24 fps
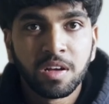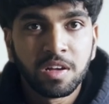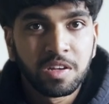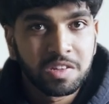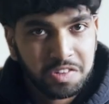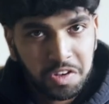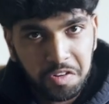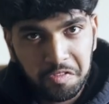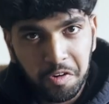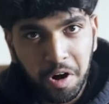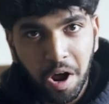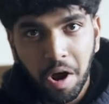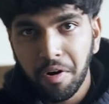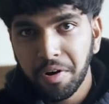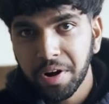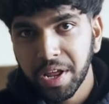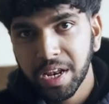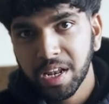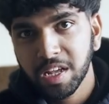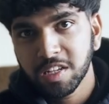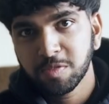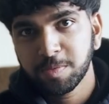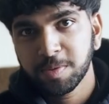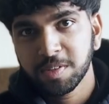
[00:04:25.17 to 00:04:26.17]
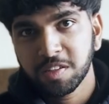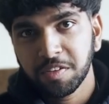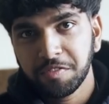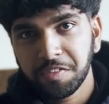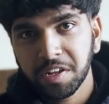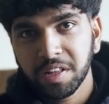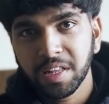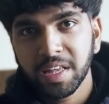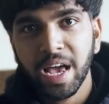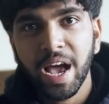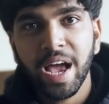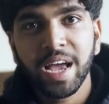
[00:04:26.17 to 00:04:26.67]
So for our data
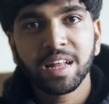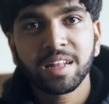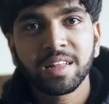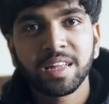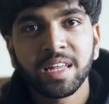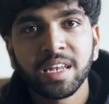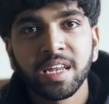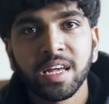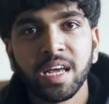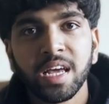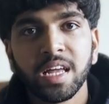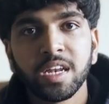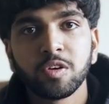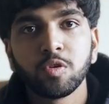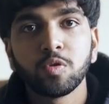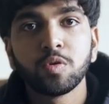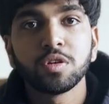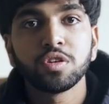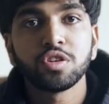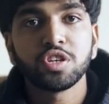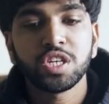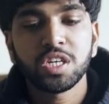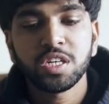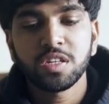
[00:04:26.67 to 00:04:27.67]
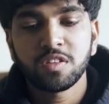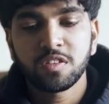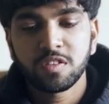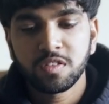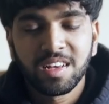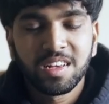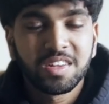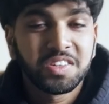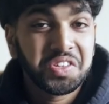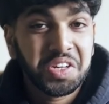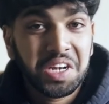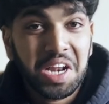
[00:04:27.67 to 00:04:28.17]
specifically, I cleaned it in Google Sheets.
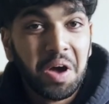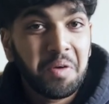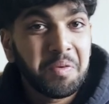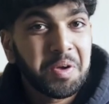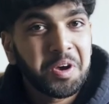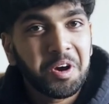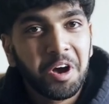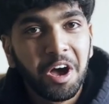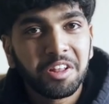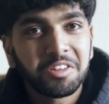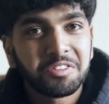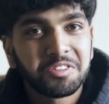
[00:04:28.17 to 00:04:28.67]
So now we go on